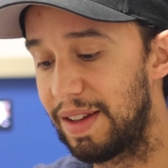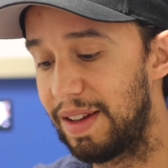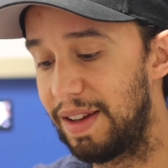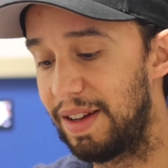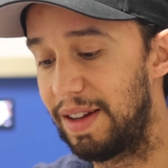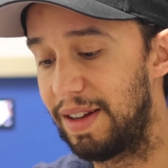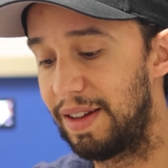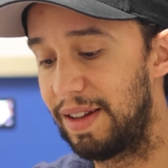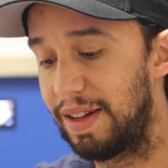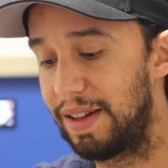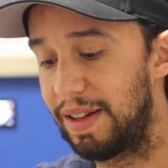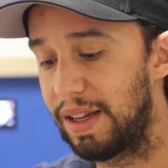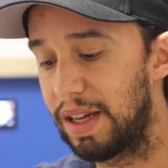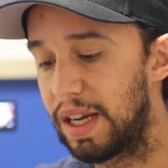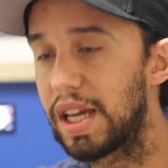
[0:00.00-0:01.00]

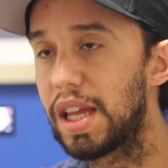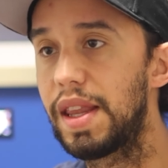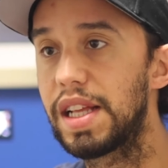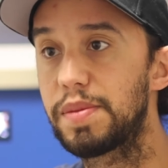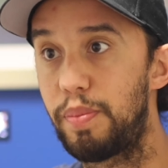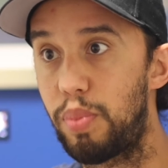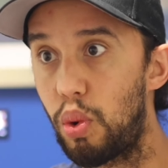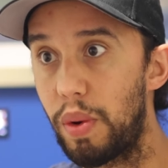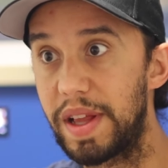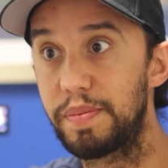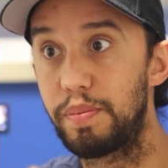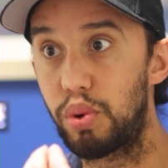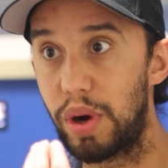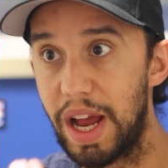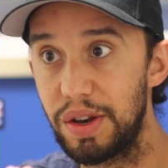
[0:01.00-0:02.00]
And again, that's
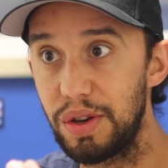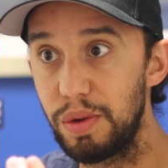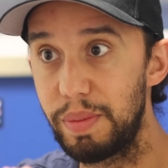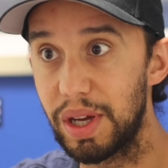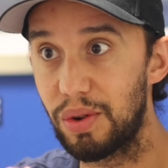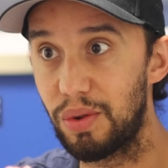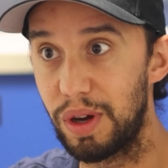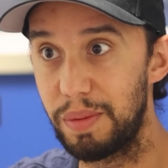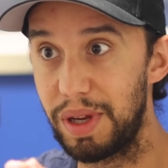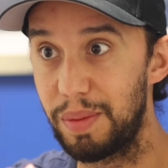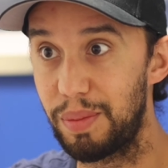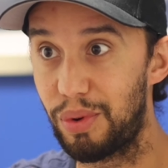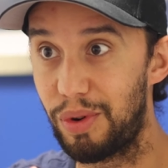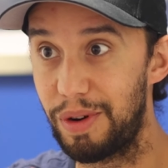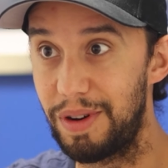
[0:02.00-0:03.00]
brand new Bitcoin
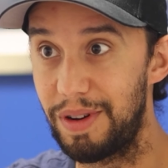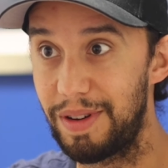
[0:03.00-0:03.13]
being born.